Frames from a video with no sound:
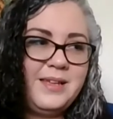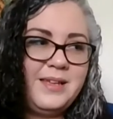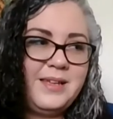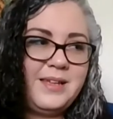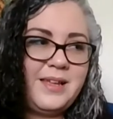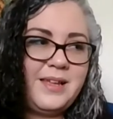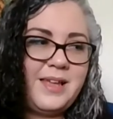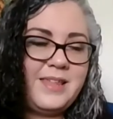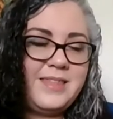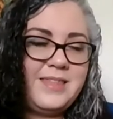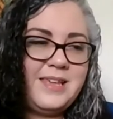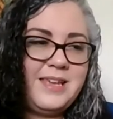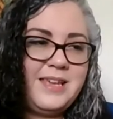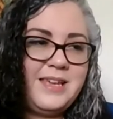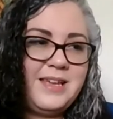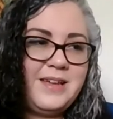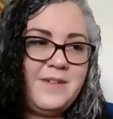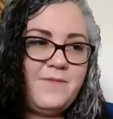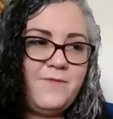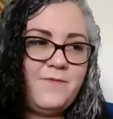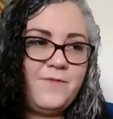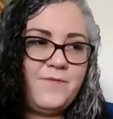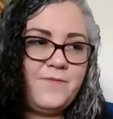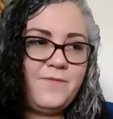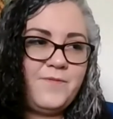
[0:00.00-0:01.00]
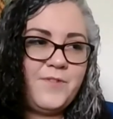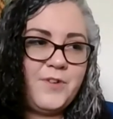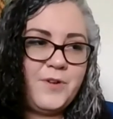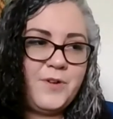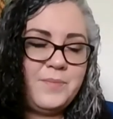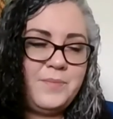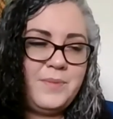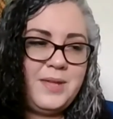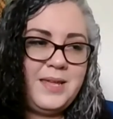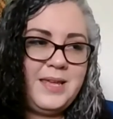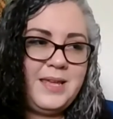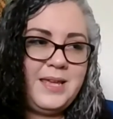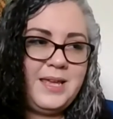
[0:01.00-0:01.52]
I think for
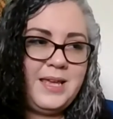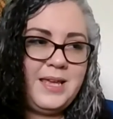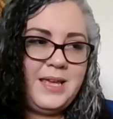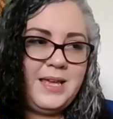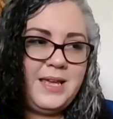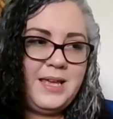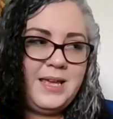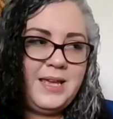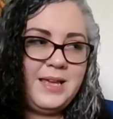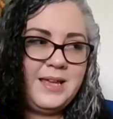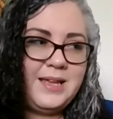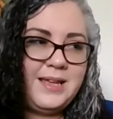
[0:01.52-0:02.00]
me,